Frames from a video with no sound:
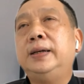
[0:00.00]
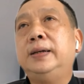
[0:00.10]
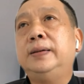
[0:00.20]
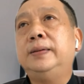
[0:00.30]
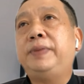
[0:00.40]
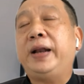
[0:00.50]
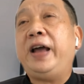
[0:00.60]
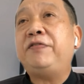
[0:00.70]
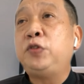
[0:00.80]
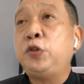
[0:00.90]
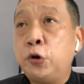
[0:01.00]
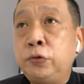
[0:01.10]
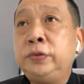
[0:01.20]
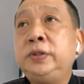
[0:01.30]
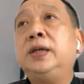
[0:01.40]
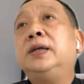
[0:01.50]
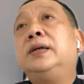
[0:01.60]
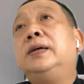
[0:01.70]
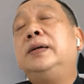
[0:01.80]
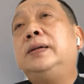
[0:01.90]
Uh, but I've known
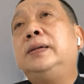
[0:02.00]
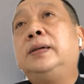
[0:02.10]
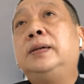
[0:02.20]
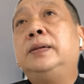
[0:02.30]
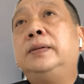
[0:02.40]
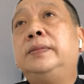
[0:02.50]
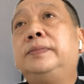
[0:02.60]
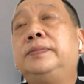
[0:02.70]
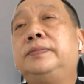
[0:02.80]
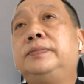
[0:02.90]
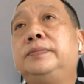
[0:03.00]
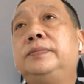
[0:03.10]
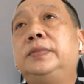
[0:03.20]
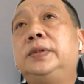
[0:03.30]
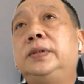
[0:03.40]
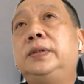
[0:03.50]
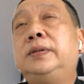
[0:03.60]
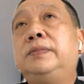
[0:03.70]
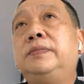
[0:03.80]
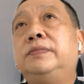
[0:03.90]
um,
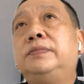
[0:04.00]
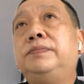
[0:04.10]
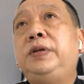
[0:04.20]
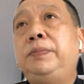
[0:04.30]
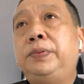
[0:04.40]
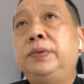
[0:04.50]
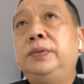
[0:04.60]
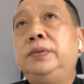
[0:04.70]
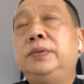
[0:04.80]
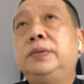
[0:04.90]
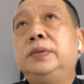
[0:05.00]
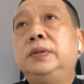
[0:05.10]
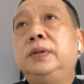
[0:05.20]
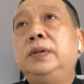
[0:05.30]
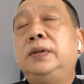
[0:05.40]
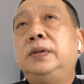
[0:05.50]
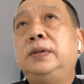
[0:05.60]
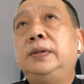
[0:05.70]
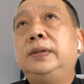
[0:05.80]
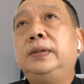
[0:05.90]
uh, people
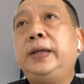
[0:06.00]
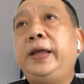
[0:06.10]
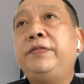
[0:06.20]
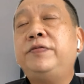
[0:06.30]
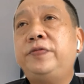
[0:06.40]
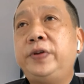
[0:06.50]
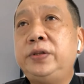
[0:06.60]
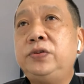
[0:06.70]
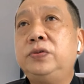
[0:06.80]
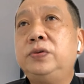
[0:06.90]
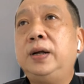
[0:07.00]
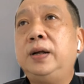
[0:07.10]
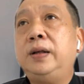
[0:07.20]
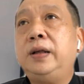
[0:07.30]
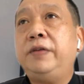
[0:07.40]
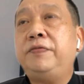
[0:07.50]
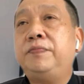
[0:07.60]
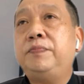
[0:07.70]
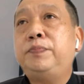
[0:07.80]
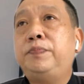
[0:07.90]
uh, and friends who are have
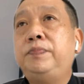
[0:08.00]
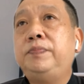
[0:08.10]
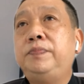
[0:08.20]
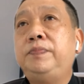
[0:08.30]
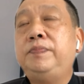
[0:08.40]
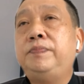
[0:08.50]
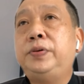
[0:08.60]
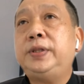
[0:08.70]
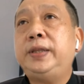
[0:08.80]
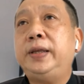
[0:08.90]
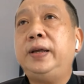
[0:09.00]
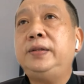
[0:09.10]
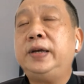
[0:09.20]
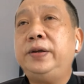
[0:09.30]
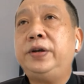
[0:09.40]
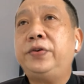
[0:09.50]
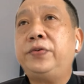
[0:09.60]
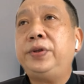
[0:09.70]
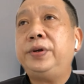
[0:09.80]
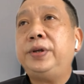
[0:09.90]
put their entire
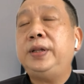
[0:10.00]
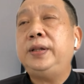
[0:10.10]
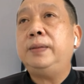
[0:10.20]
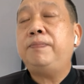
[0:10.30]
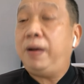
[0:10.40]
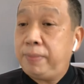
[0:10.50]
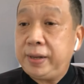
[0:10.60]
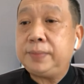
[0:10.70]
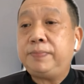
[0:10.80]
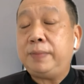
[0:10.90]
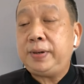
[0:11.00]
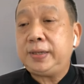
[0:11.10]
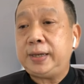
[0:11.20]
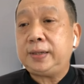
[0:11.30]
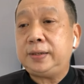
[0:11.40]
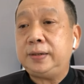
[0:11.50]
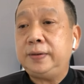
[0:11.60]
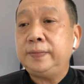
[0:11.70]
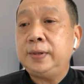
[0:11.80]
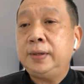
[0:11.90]
career in the pub- public sector.
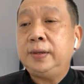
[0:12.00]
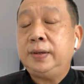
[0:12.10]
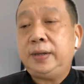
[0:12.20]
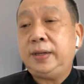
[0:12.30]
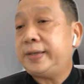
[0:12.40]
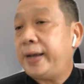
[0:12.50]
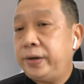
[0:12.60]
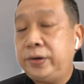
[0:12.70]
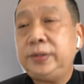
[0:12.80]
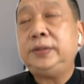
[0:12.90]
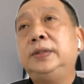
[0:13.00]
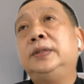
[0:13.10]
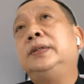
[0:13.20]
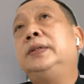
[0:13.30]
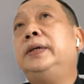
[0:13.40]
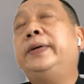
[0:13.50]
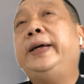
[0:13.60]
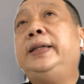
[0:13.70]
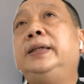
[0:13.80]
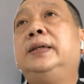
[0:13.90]
They sign on,
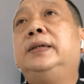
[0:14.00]
right?